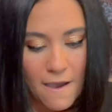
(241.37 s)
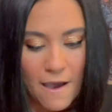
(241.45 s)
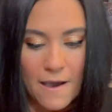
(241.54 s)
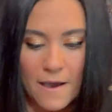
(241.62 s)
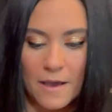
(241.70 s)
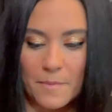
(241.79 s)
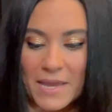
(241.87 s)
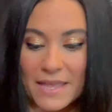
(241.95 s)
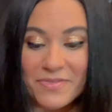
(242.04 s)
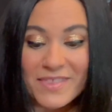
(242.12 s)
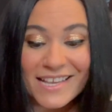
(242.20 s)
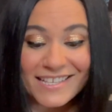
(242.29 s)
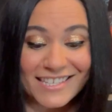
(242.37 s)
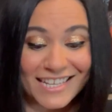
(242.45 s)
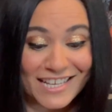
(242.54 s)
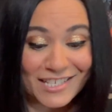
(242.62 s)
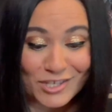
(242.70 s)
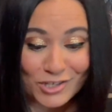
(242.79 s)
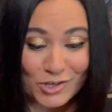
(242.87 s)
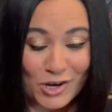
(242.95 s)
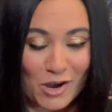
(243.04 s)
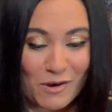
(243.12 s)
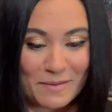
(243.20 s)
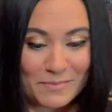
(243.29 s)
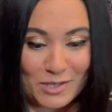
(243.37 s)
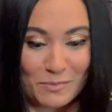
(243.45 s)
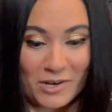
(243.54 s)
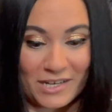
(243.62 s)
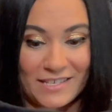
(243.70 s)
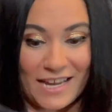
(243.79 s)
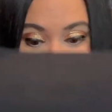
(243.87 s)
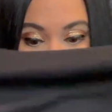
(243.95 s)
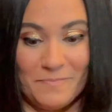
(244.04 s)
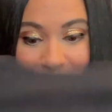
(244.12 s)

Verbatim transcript: Um, and this is the shirt. Oh, I'm super excited.